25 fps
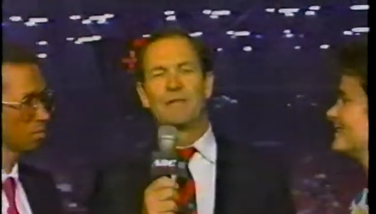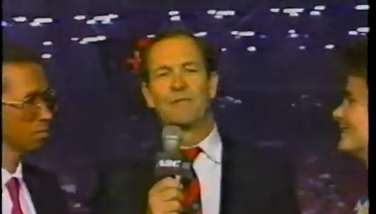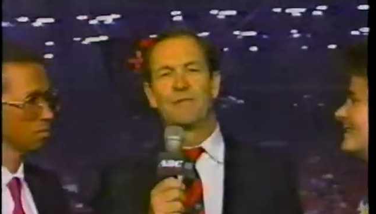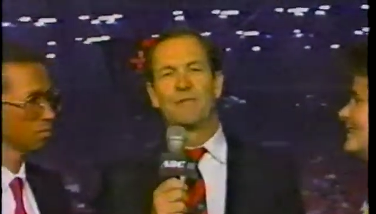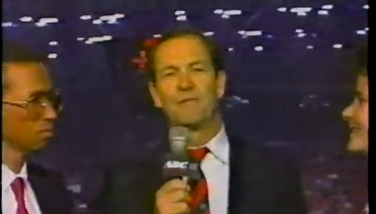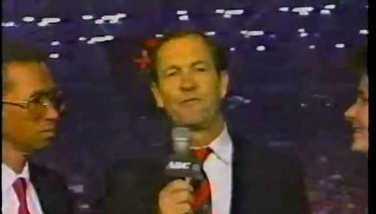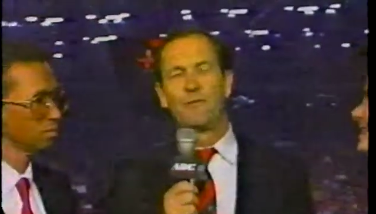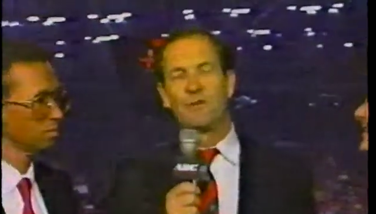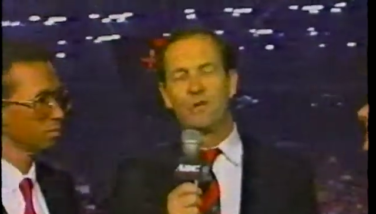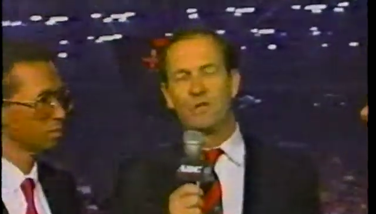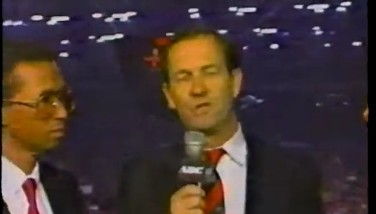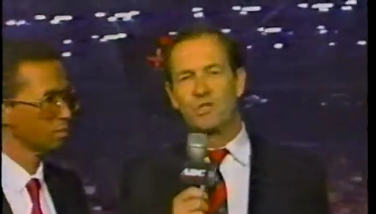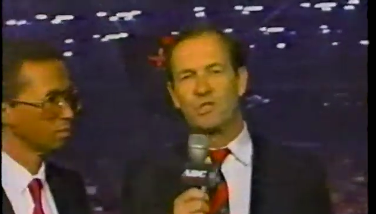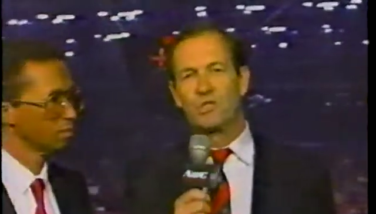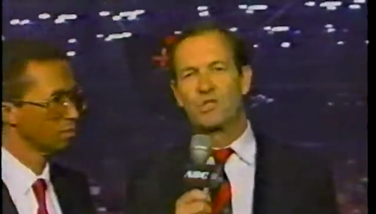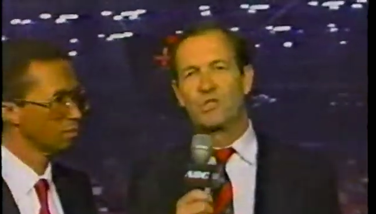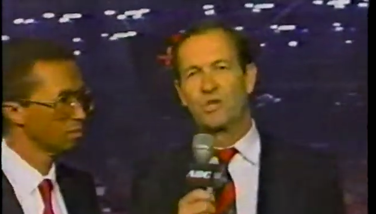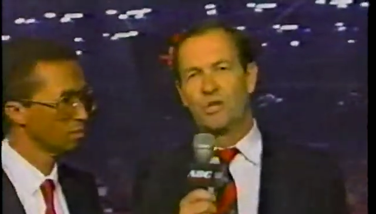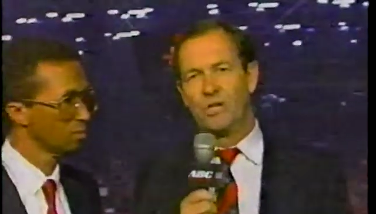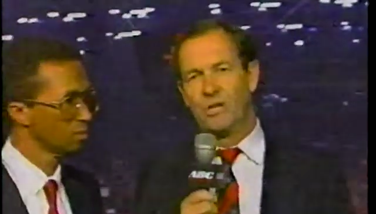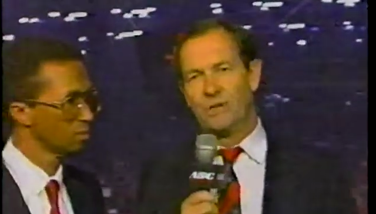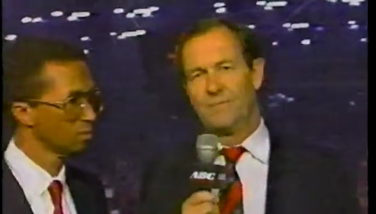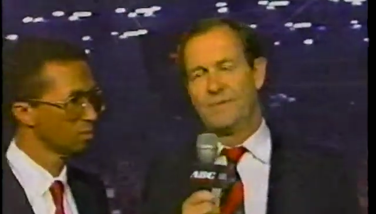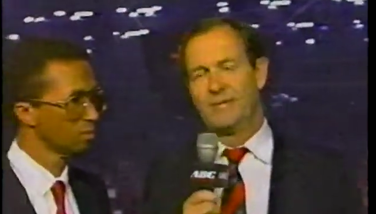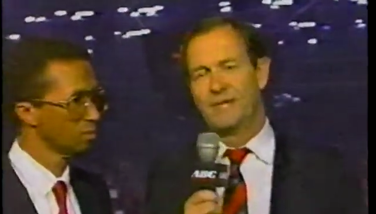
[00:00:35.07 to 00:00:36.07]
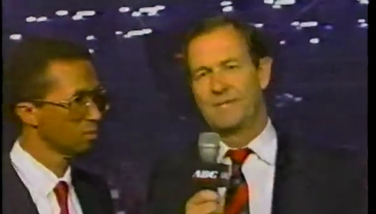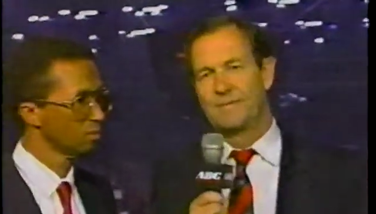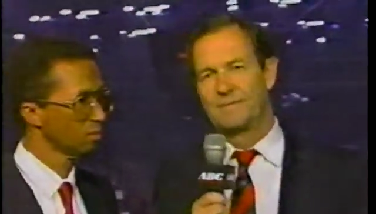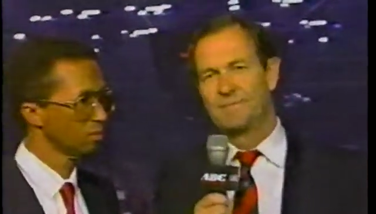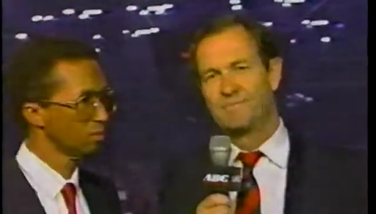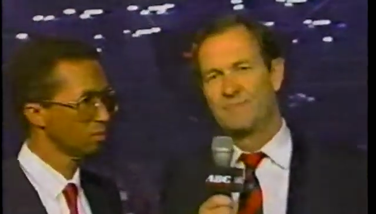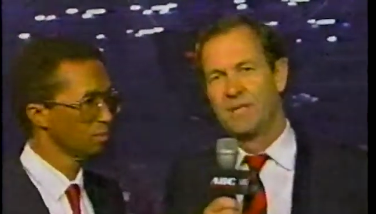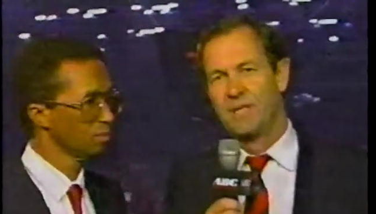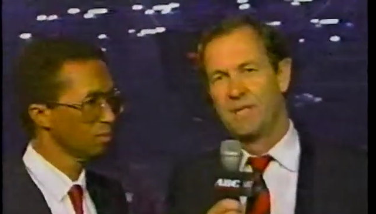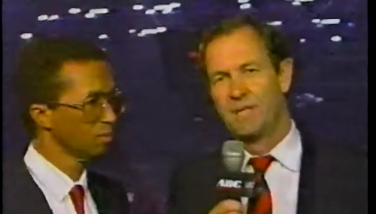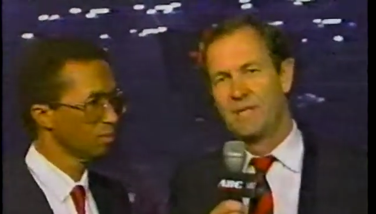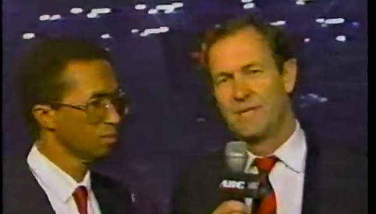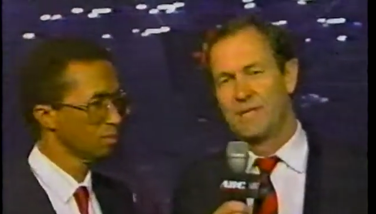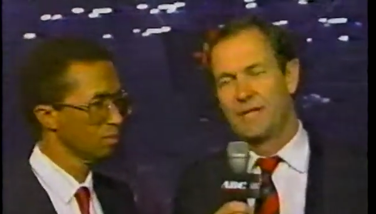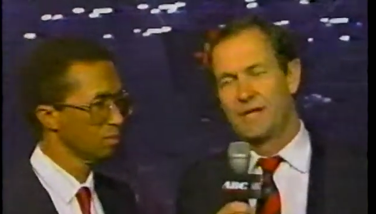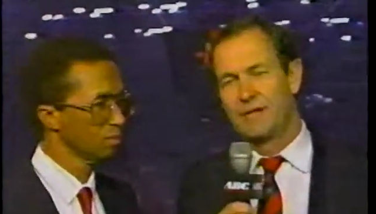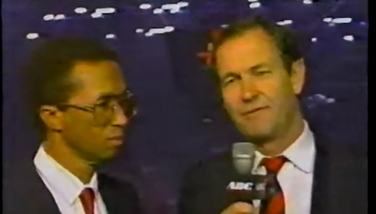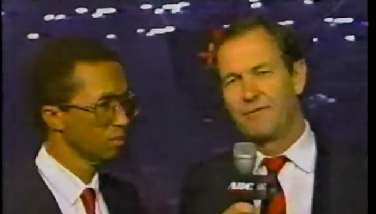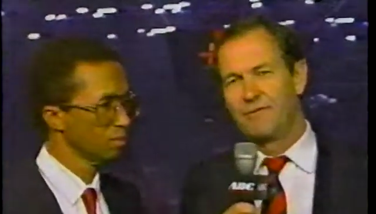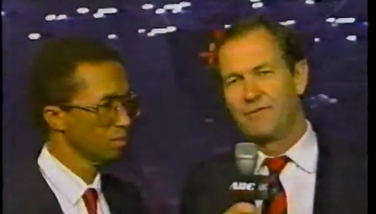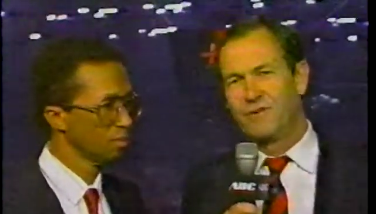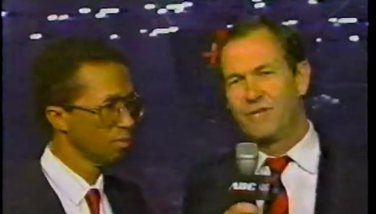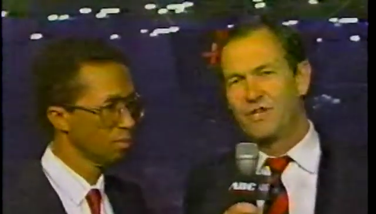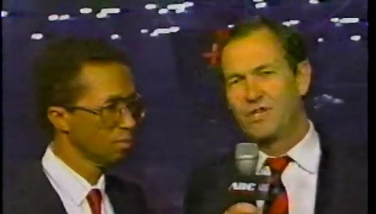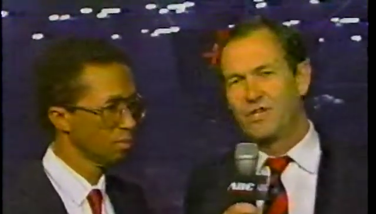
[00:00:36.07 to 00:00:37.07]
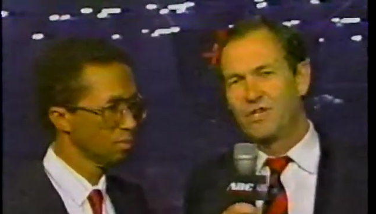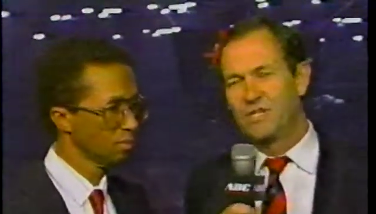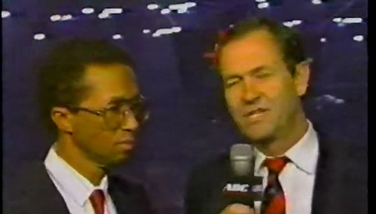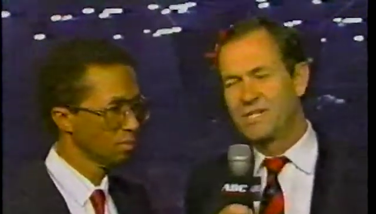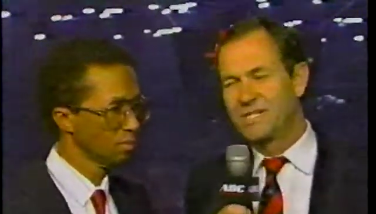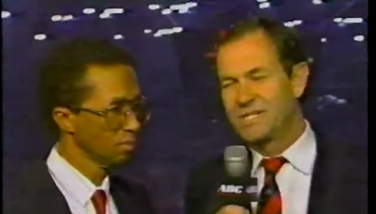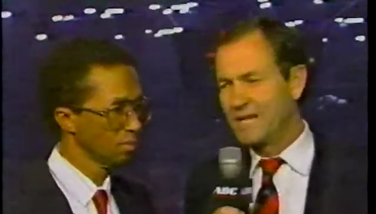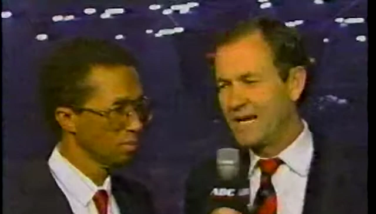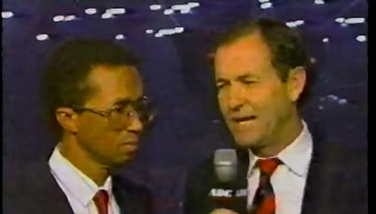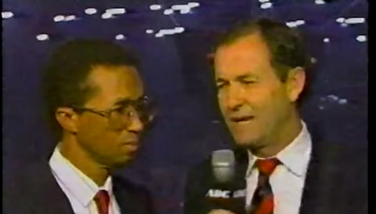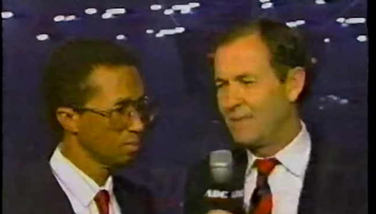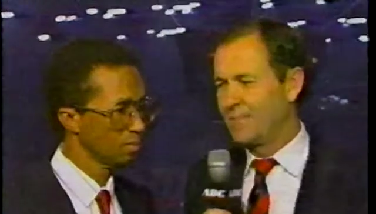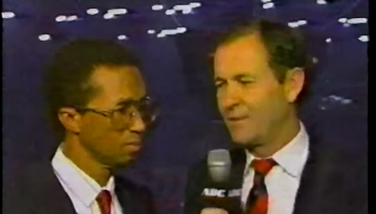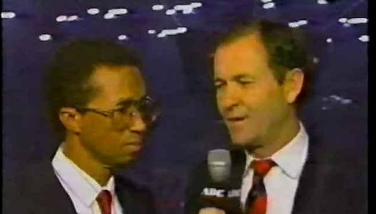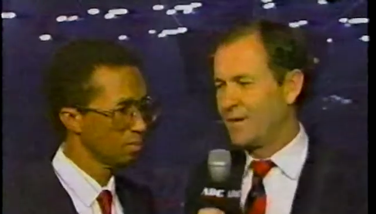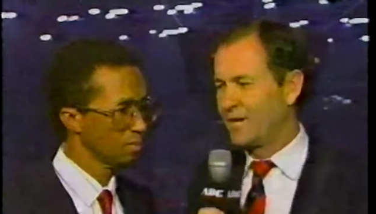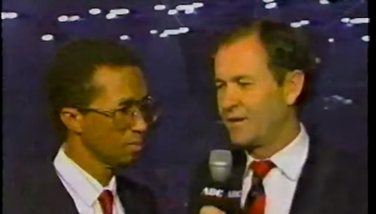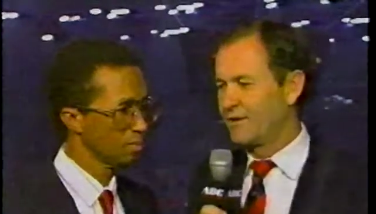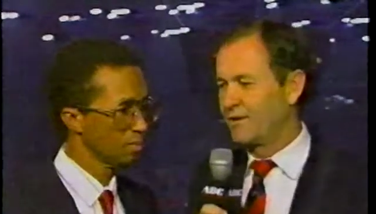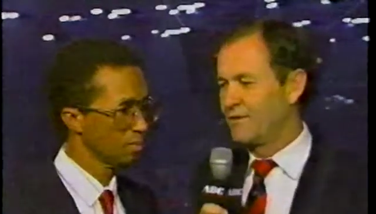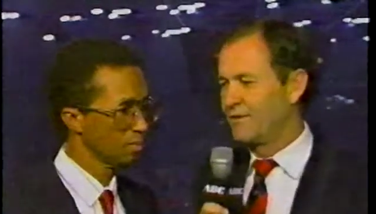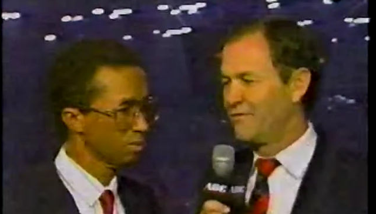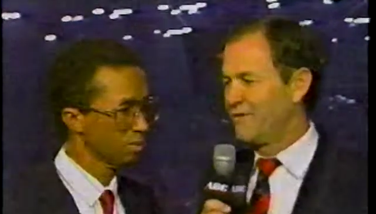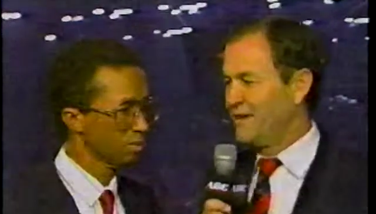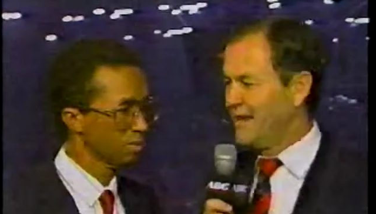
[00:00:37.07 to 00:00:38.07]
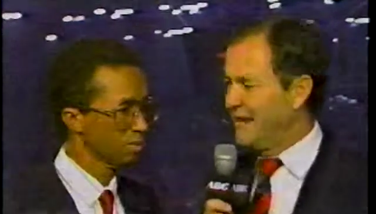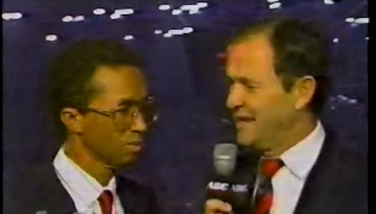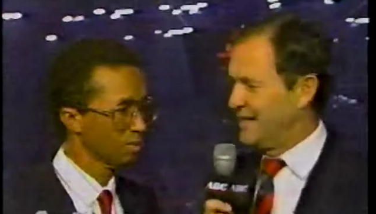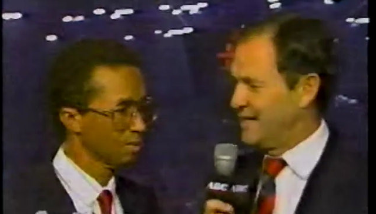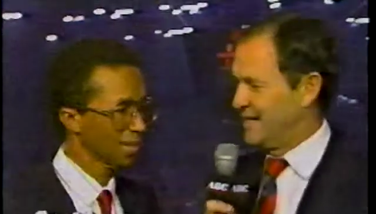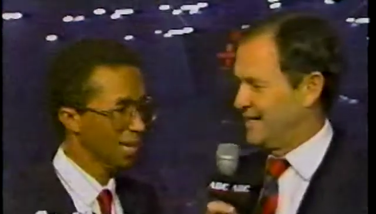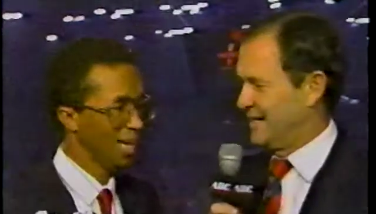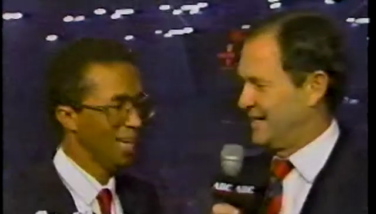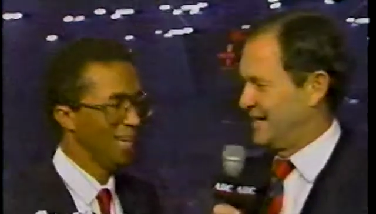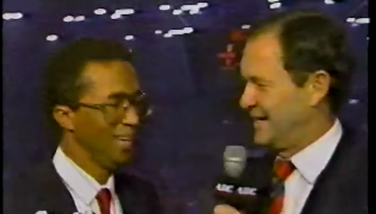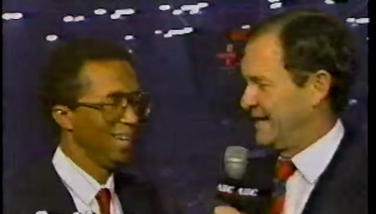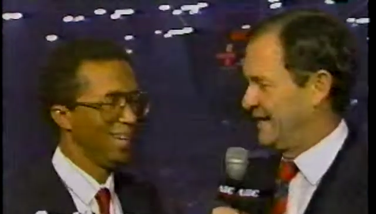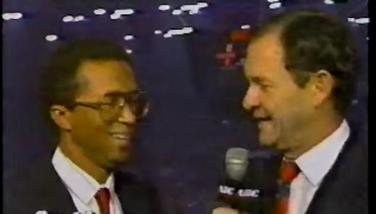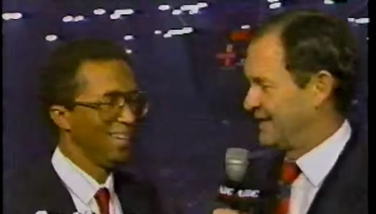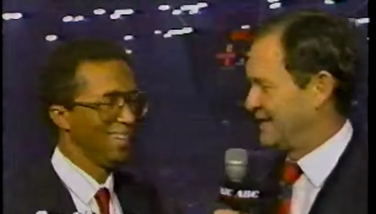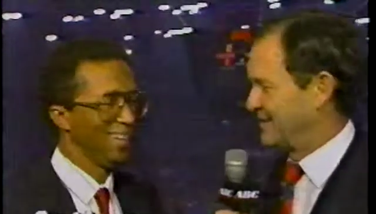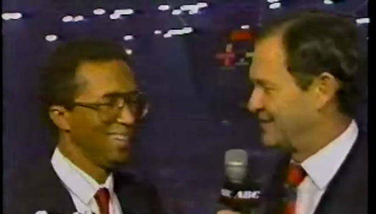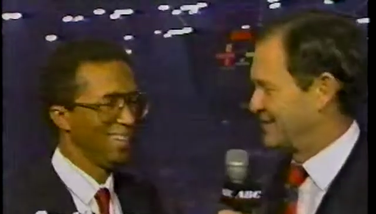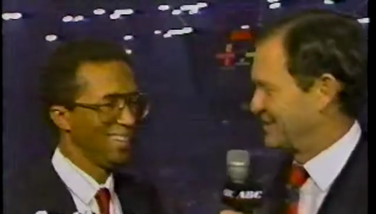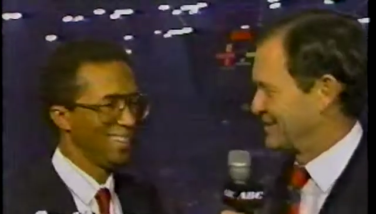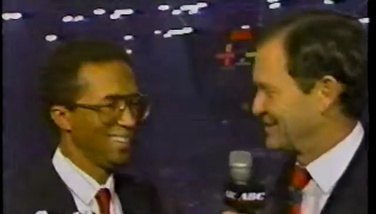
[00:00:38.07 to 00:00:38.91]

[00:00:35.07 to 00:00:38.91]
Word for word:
Speaker 1: the first tournament that featured a tiebreaker of any kind